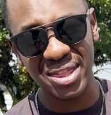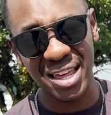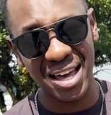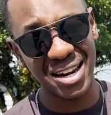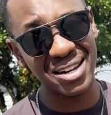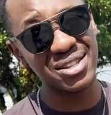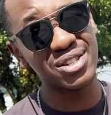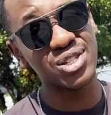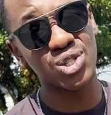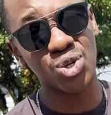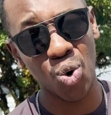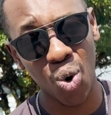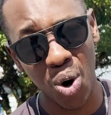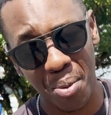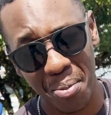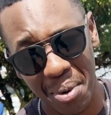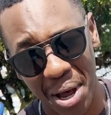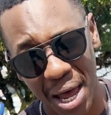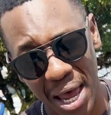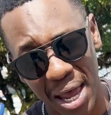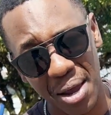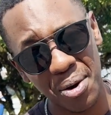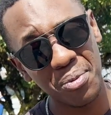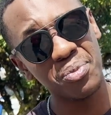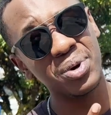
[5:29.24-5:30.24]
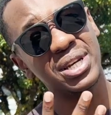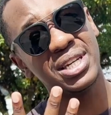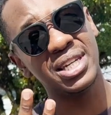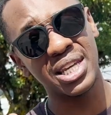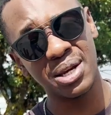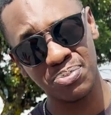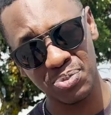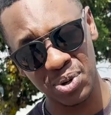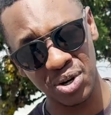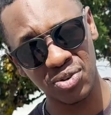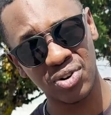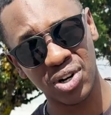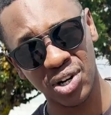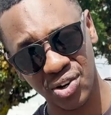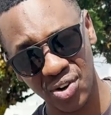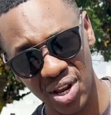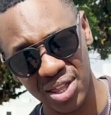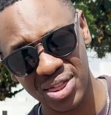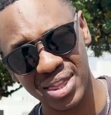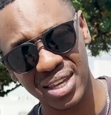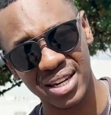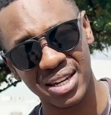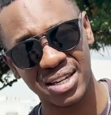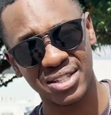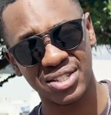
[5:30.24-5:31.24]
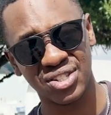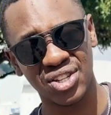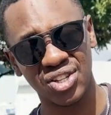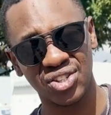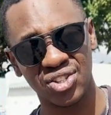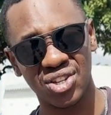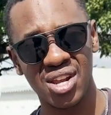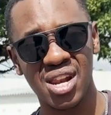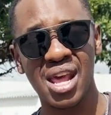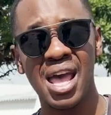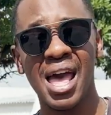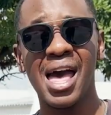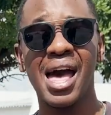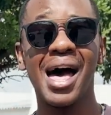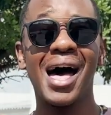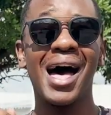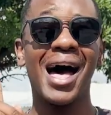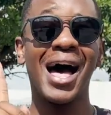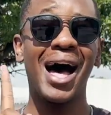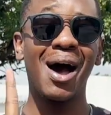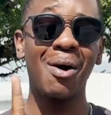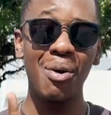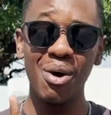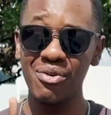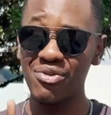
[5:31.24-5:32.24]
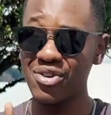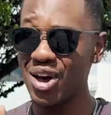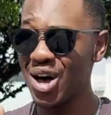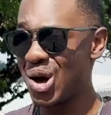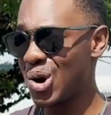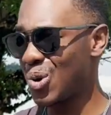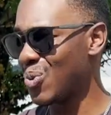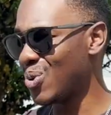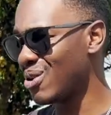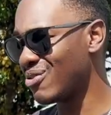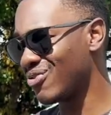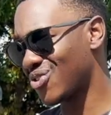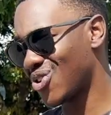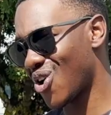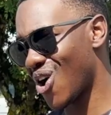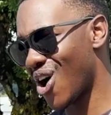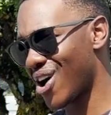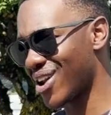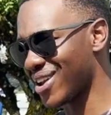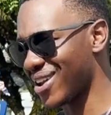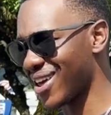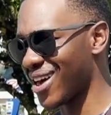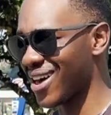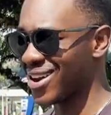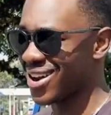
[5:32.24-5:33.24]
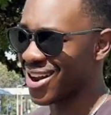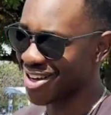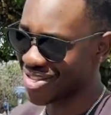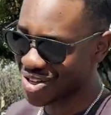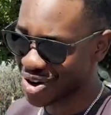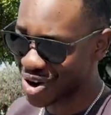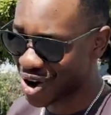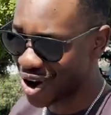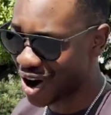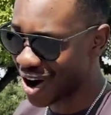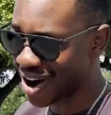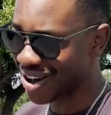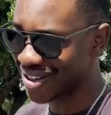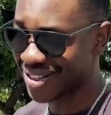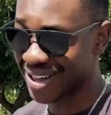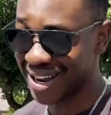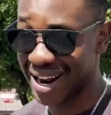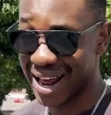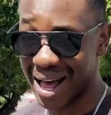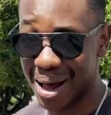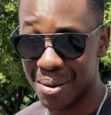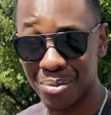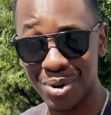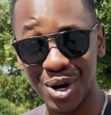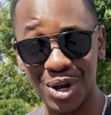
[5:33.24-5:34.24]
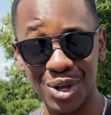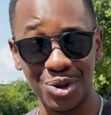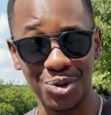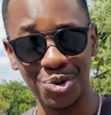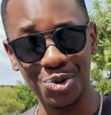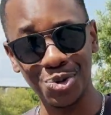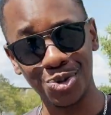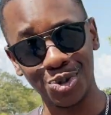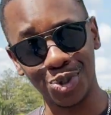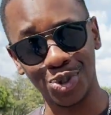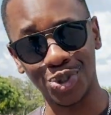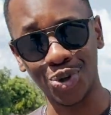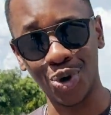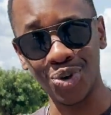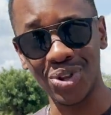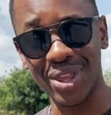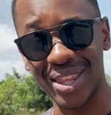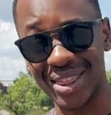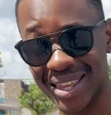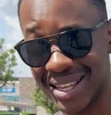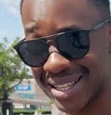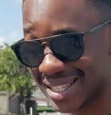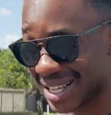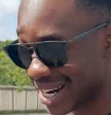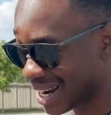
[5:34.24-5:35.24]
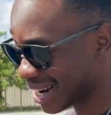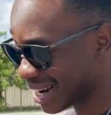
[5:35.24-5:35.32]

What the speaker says: that. So am I. We deeply regret the decision. However, we've got another car that I'm going to use to show you the things that I